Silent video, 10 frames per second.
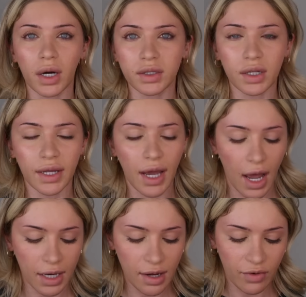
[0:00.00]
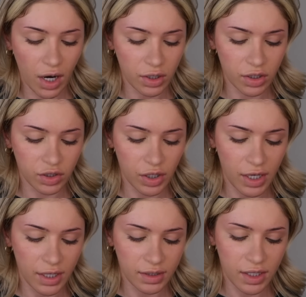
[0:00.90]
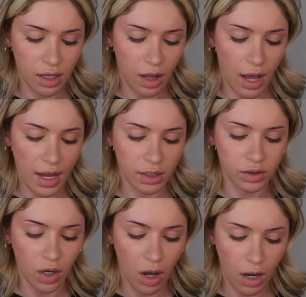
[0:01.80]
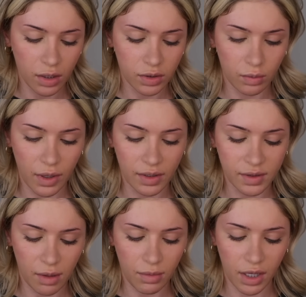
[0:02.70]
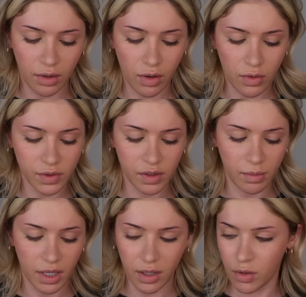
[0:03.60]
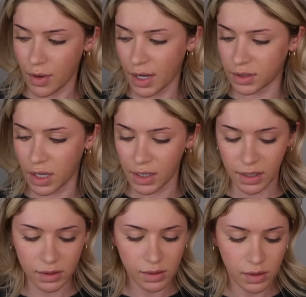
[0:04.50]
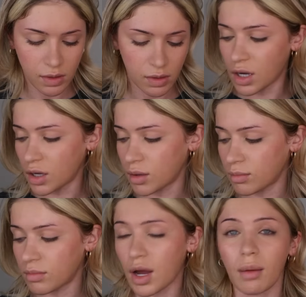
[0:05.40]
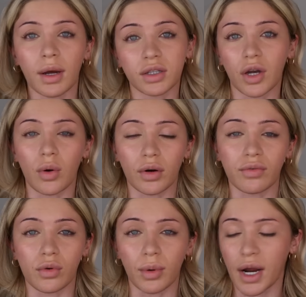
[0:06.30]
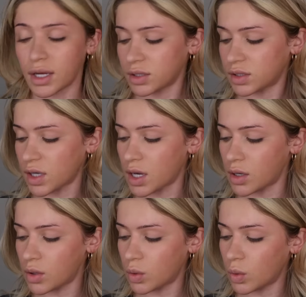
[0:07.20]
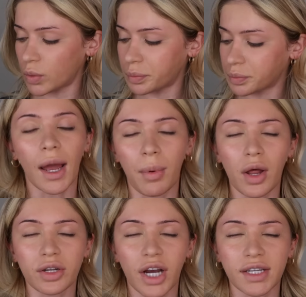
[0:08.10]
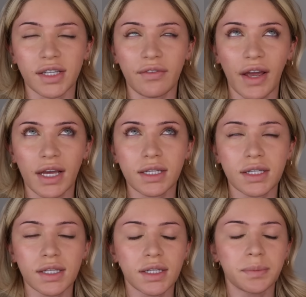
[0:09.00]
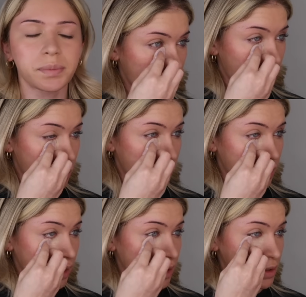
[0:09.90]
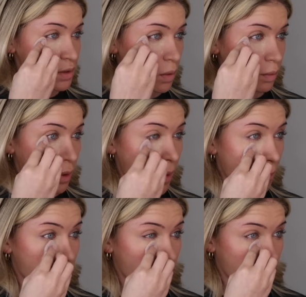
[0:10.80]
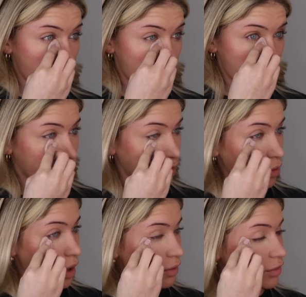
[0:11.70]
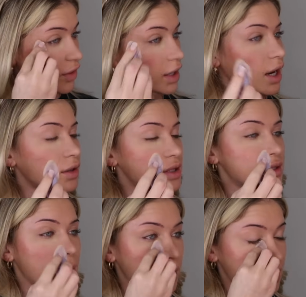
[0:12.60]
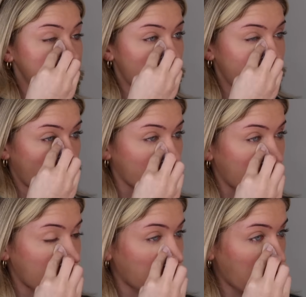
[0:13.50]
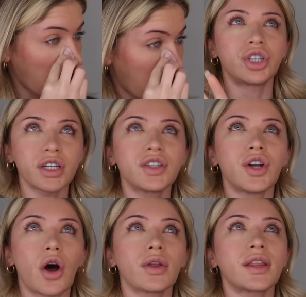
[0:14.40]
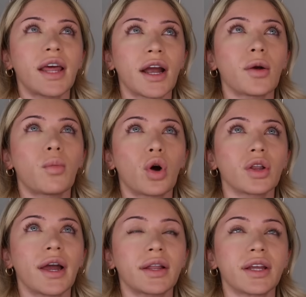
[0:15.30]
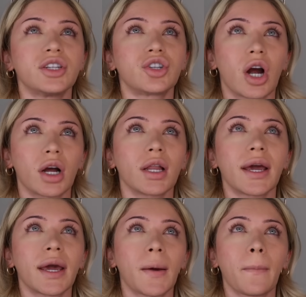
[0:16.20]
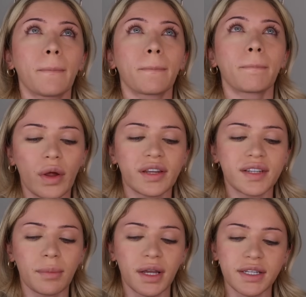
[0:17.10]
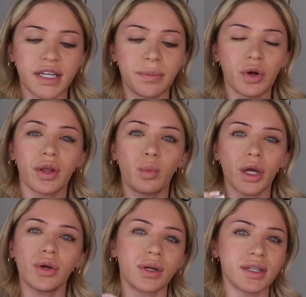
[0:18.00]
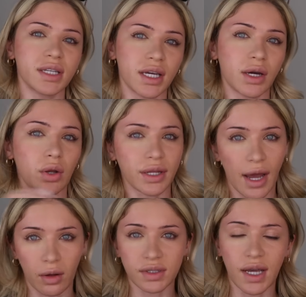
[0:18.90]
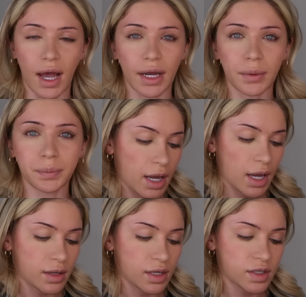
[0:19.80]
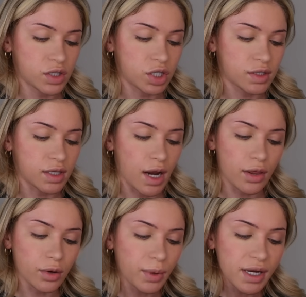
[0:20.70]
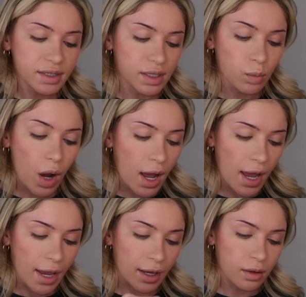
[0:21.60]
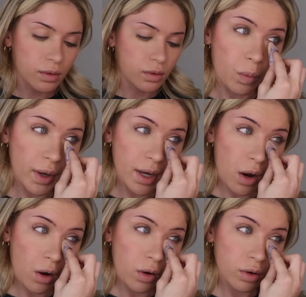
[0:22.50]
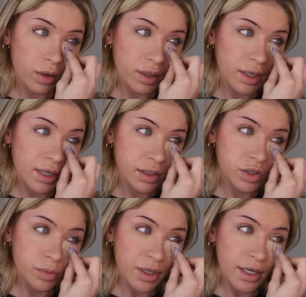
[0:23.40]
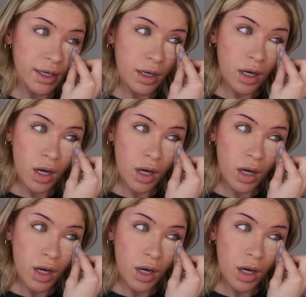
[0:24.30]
personally, I never understood it until I had talked with somebody close to me who had done it. I'm about to go on a full rant, so I apologize in advance. So please remember, if you ever find out that somebody is self-harming, just know that they are more likely struggling with something deeper than what you can see on the outside. And this is just another reason why we all need to be